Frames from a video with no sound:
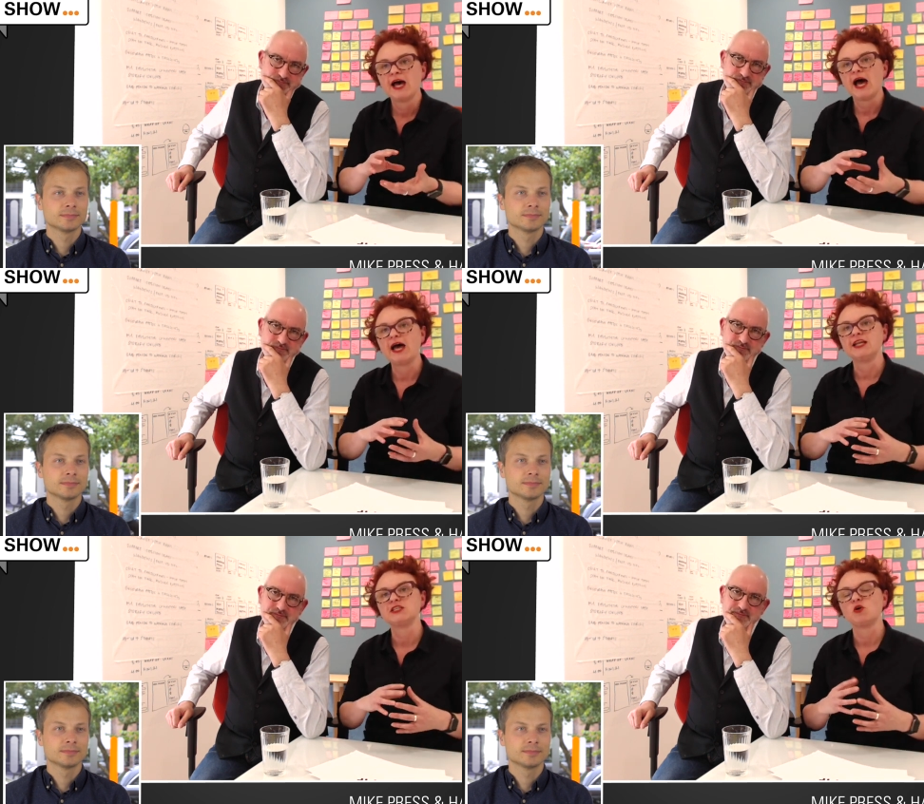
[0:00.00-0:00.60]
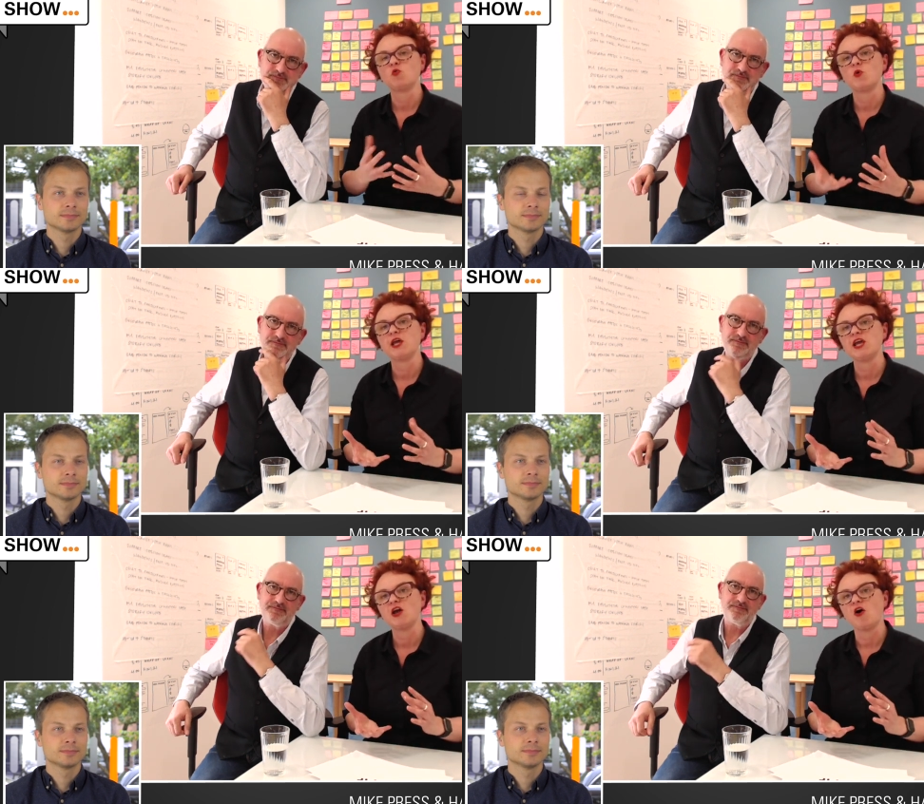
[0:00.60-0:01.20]
Speaker 1: and it's a
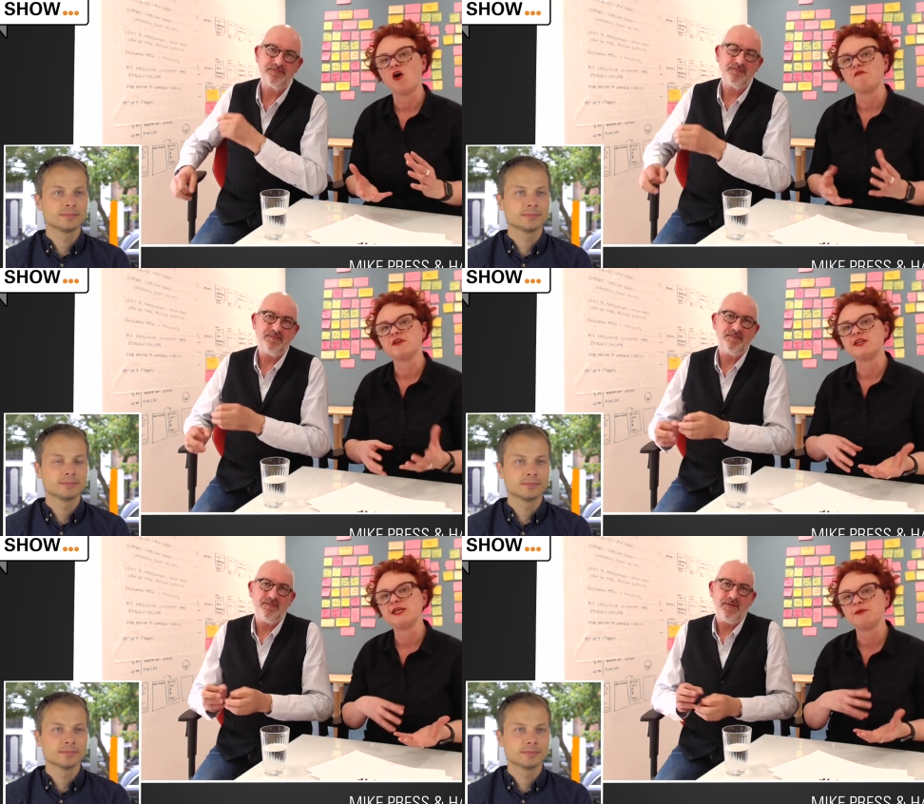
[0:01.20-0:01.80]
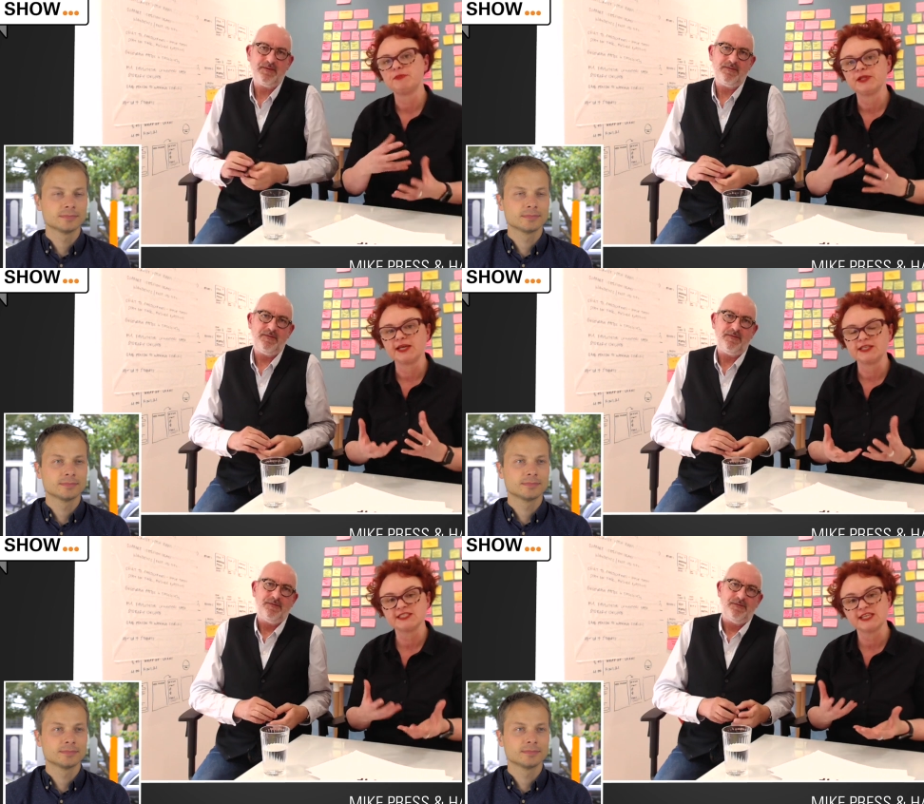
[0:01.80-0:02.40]
way of enabling
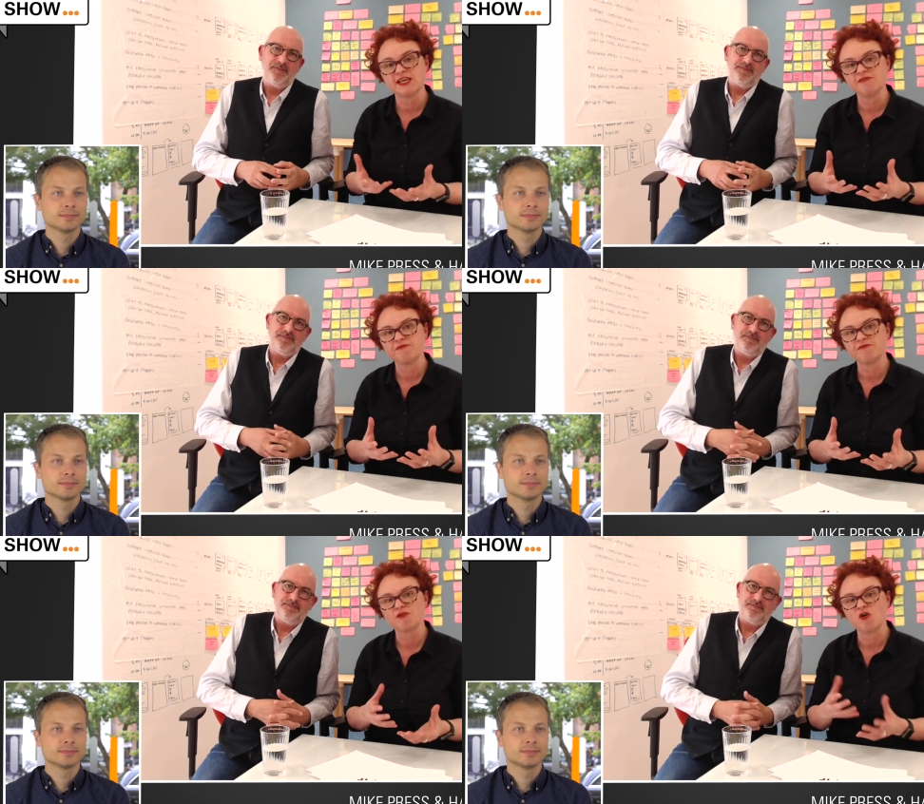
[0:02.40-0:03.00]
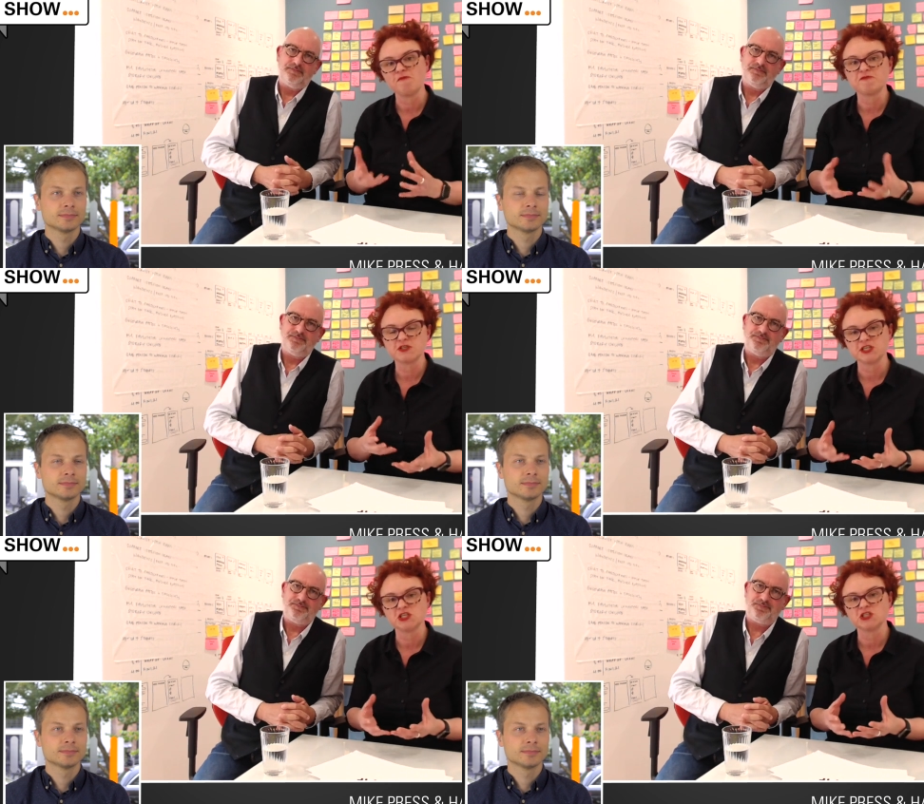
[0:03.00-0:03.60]
safe
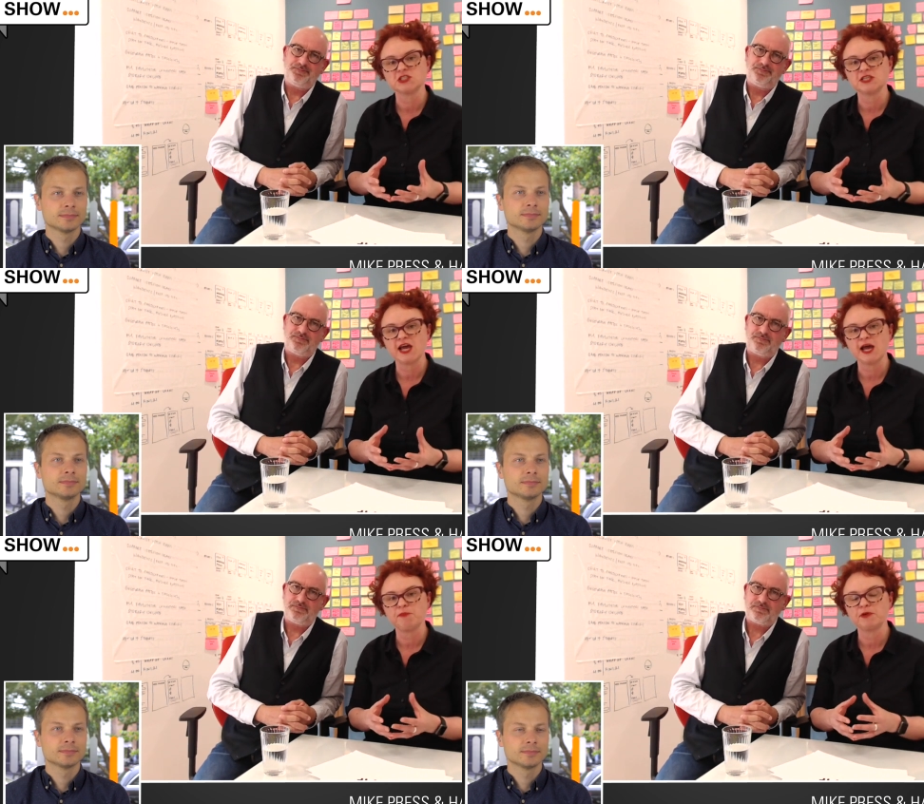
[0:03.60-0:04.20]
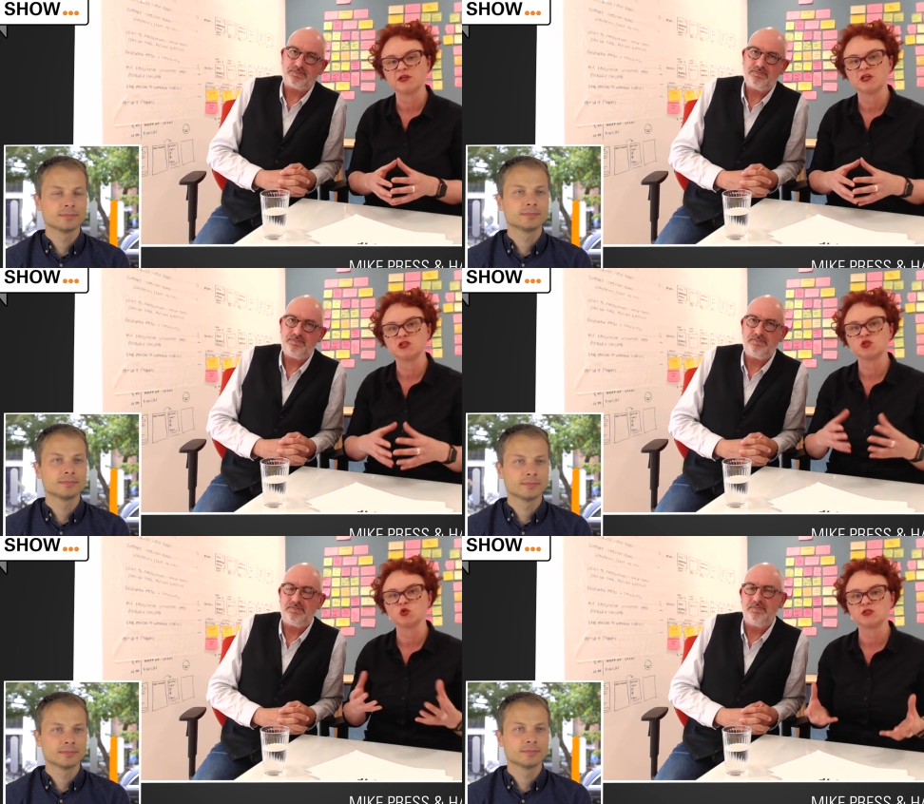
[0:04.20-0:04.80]
conversations to happen
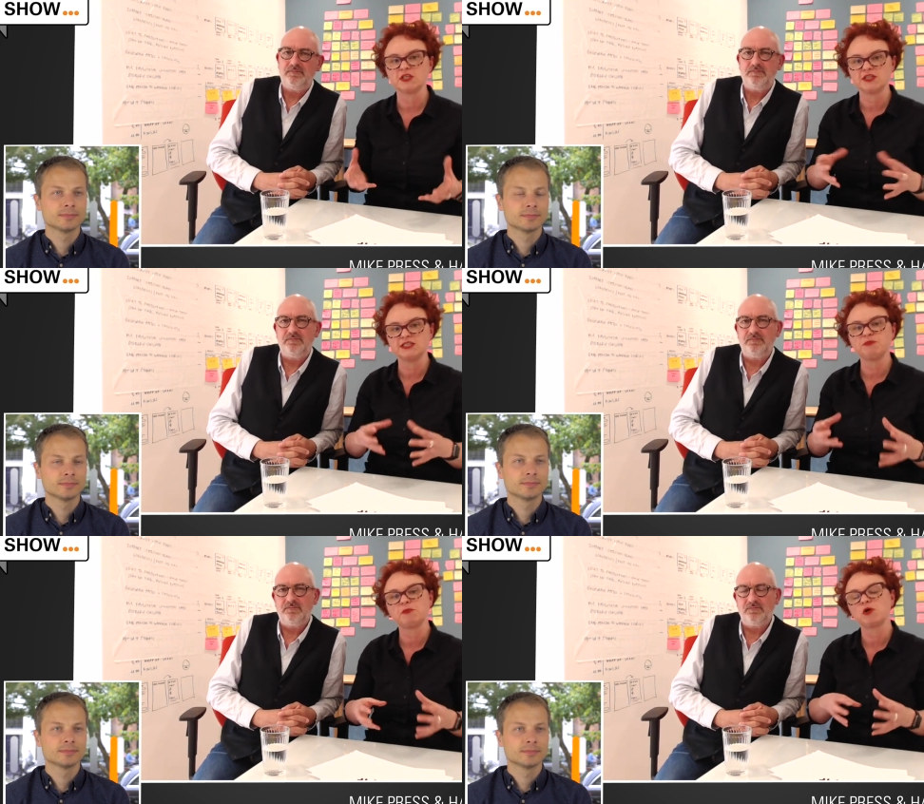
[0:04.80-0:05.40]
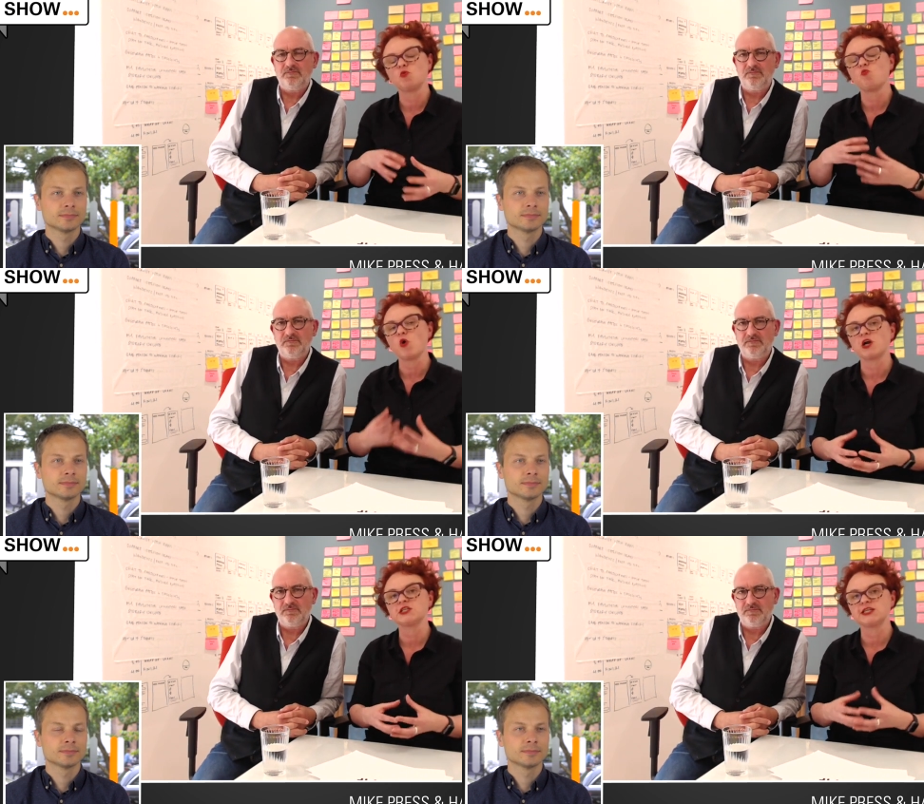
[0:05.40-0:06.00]
so that these people can
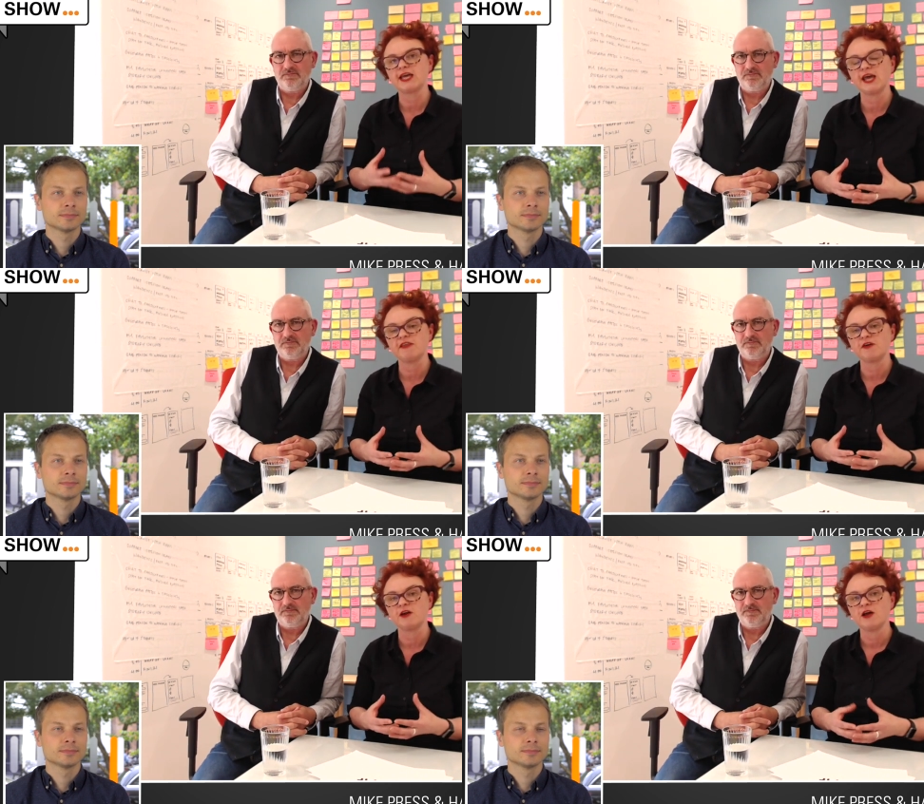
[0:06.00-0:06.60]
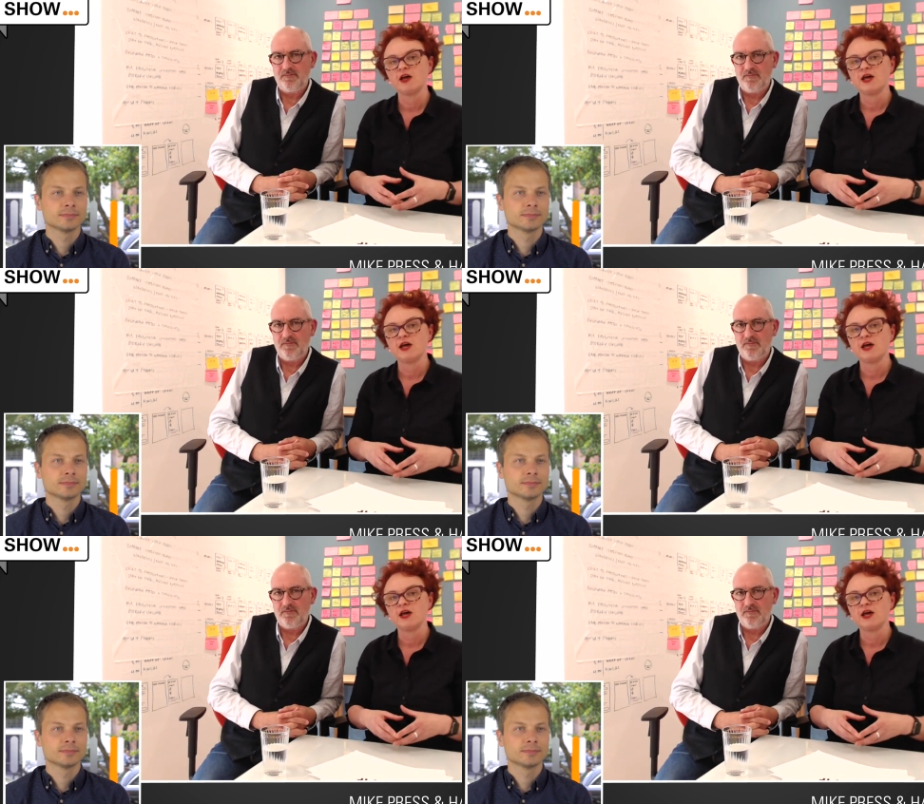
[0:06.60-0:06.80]
work together